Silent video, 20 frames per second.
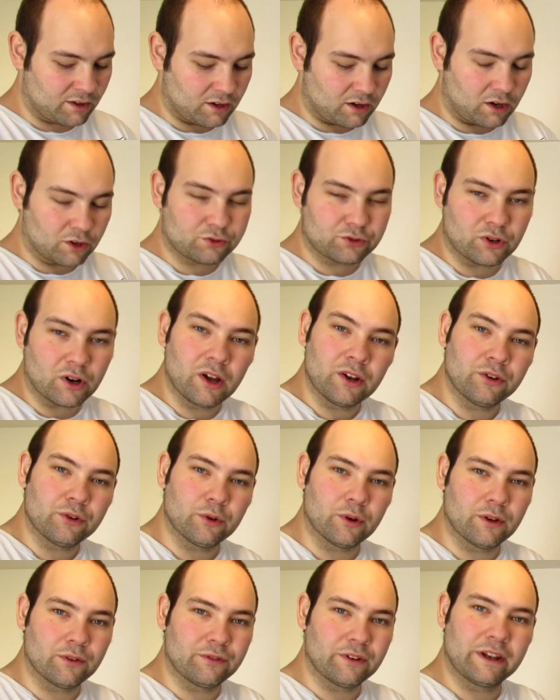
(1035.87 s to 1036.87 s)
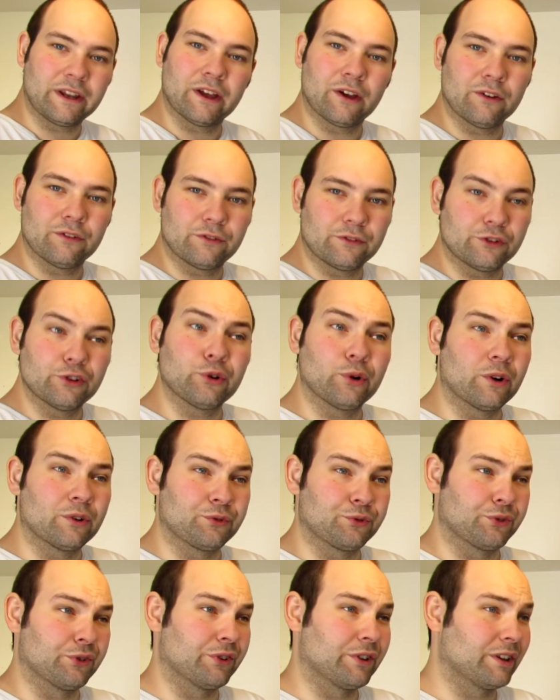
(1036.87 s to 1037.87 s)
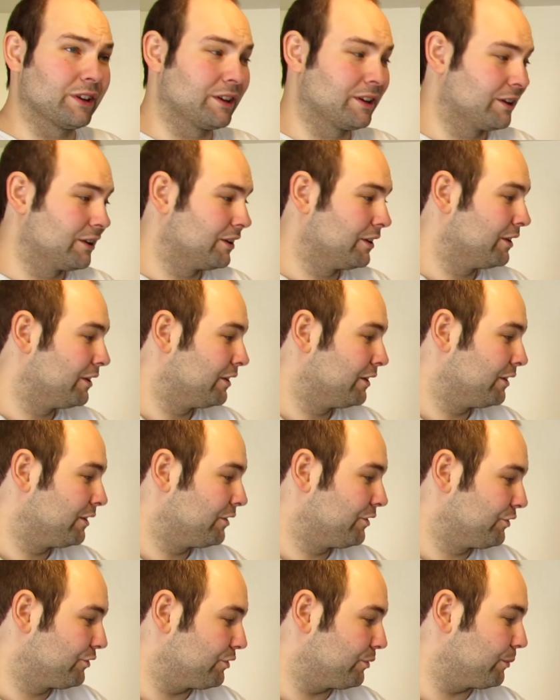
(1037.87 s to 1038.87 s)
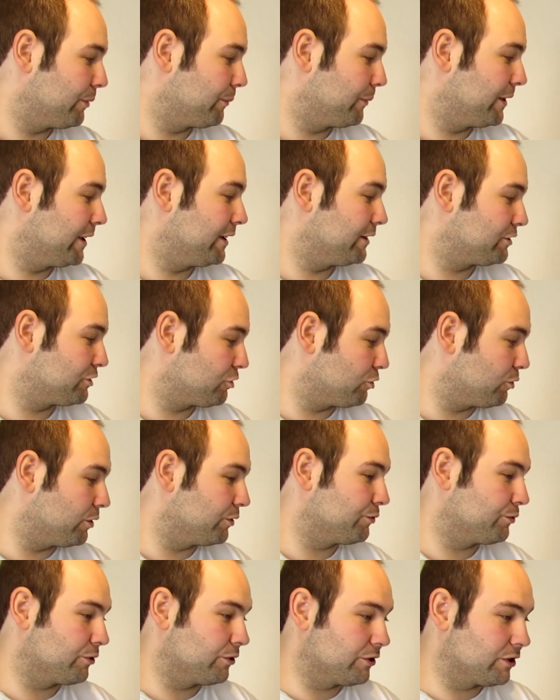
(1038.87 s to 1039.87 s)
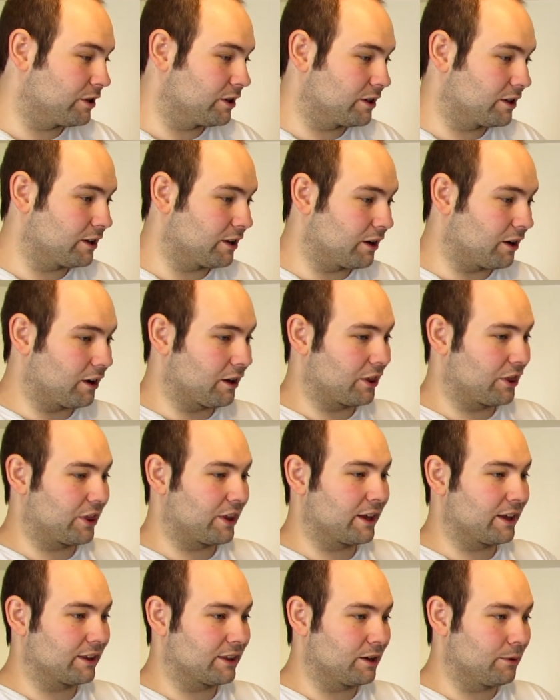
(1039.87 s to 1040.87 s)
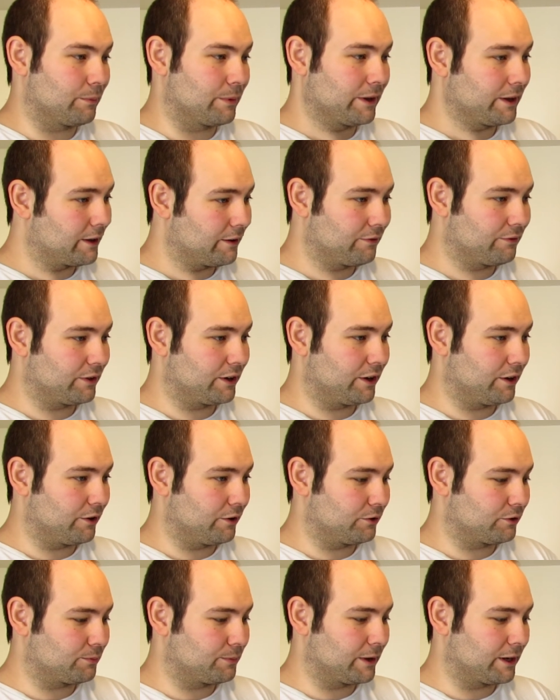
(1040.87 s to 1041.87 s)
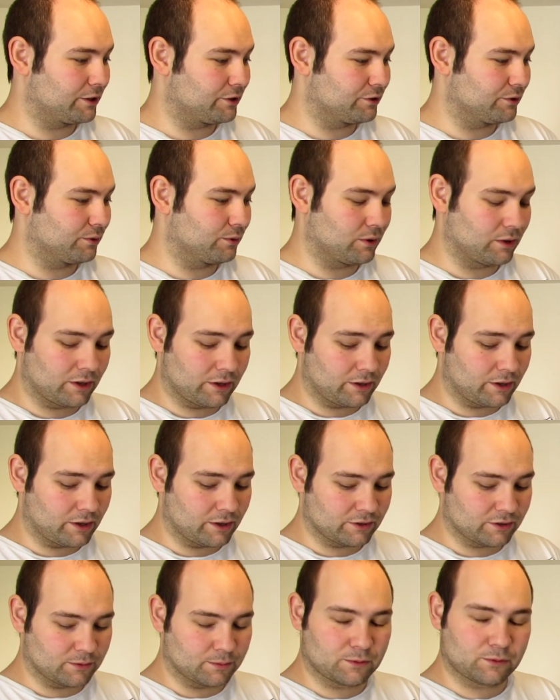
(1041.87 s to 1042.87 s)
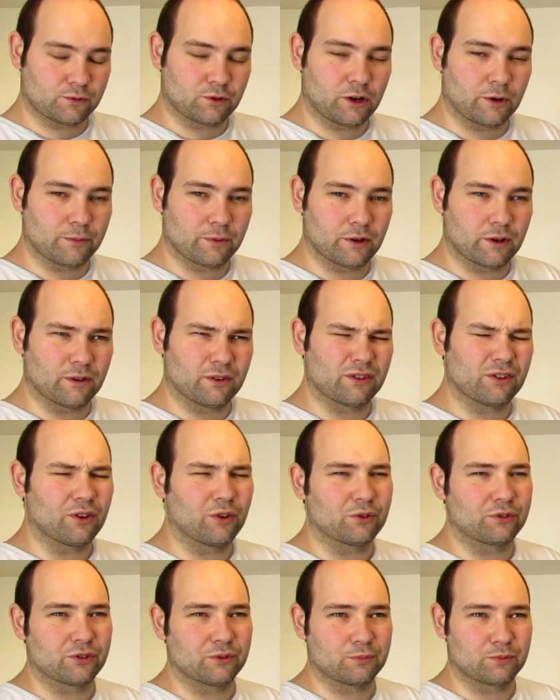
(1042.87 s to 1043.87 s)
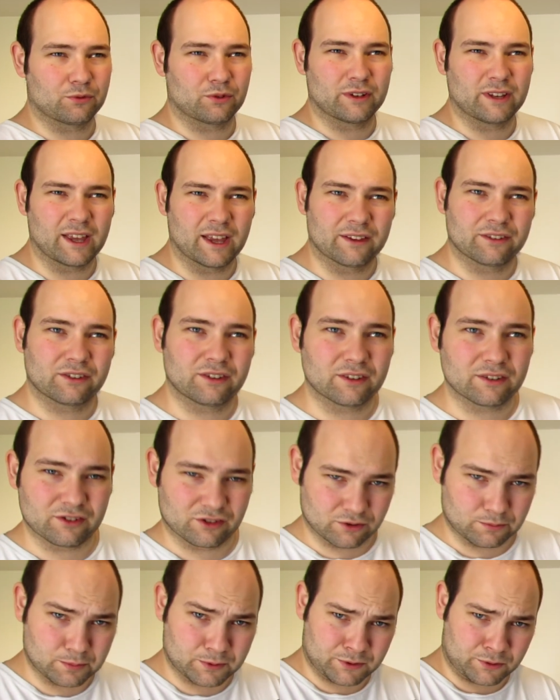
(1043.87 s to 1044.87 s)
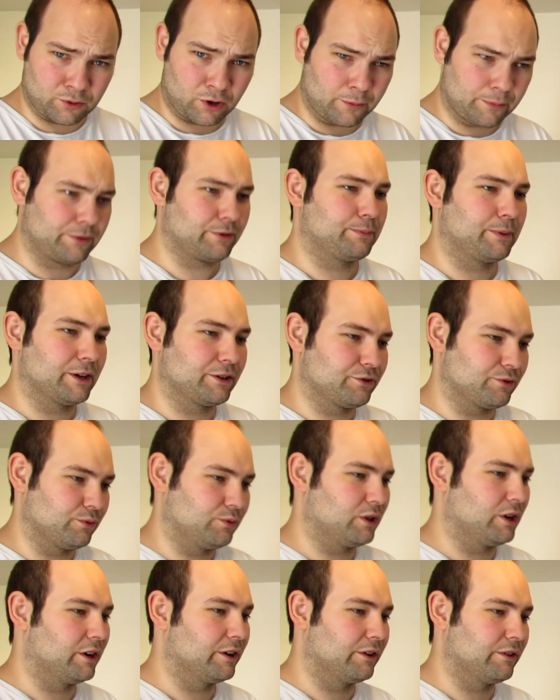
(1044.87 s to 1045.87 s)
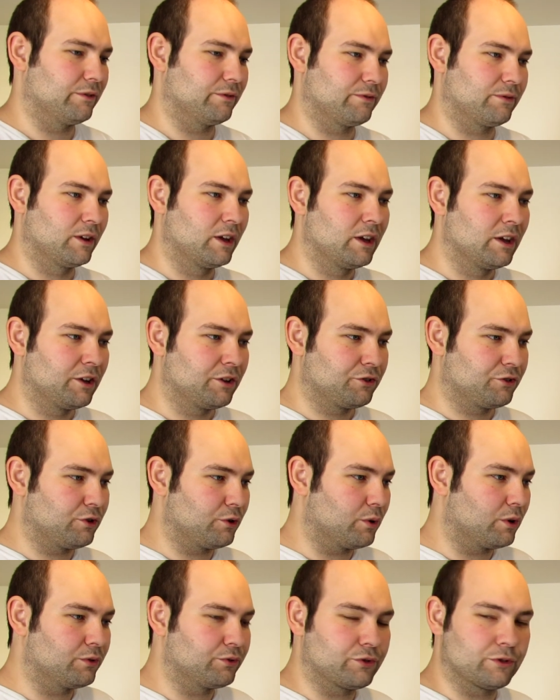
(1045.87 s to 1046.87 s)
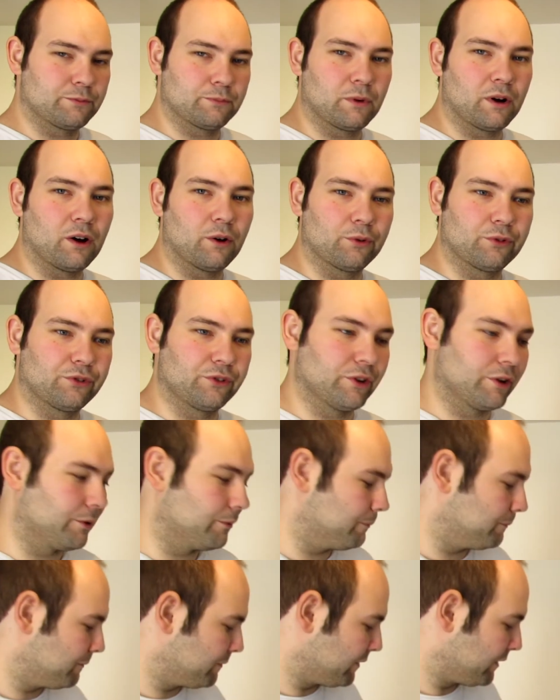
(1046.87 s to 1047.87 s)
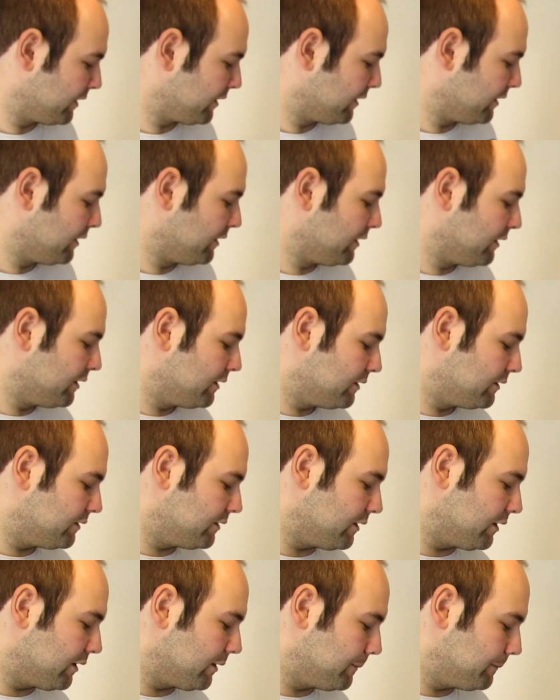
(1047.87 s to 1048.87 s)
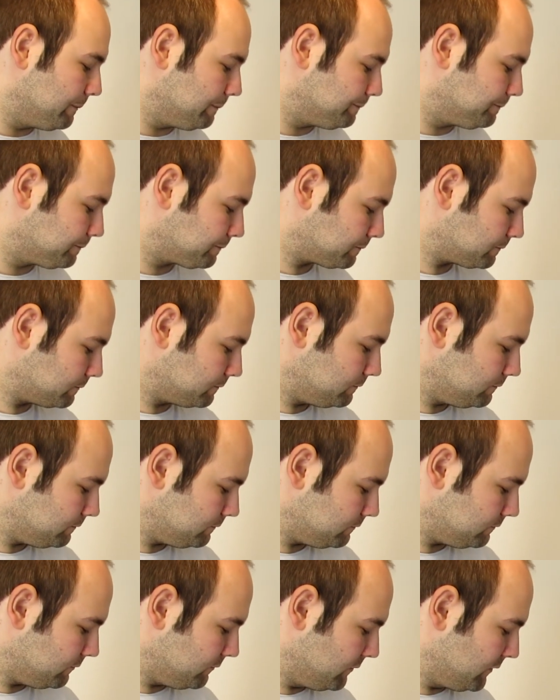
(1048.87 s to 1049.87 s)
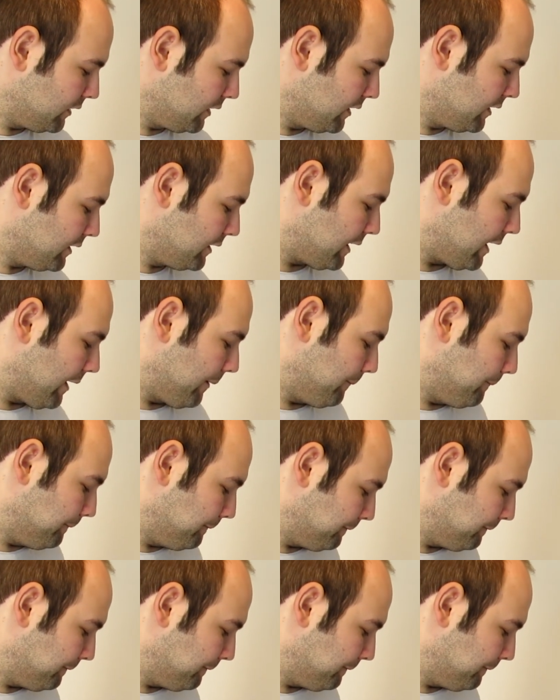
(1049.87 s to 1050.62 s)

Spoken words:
I'll try and do a video for 200. So when we hit 200, I think there'll be a video special, a subscriber, yes, a subscriber special kind of 200 milestone. So, yeah.